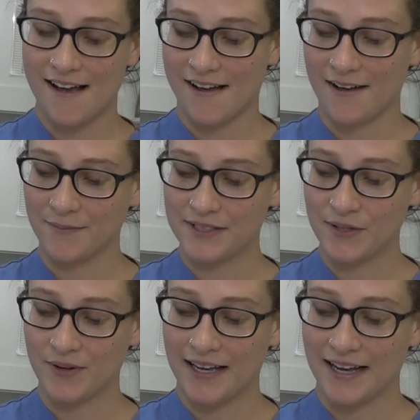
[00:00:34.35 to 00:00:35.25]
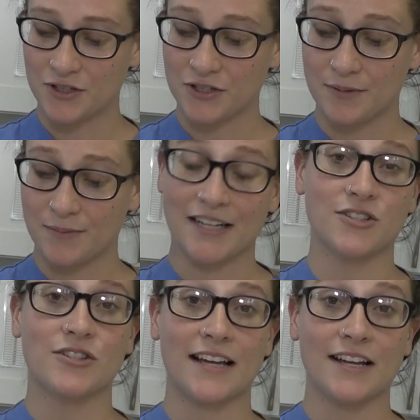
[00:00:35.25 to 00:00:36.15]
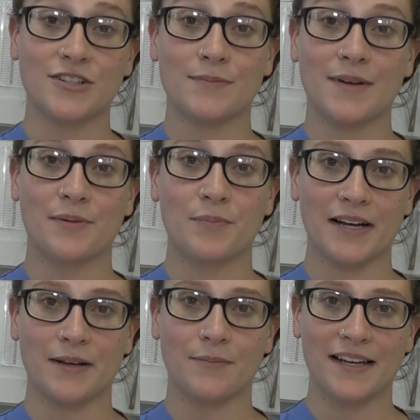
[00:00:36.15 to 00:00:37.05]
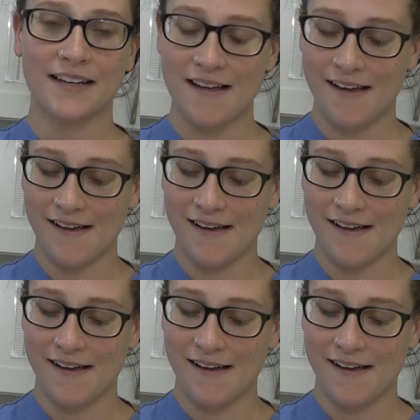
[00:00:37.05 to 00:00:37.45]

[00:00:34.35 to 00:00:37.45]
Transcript: Um, so he actually managed to catch him and bring him in.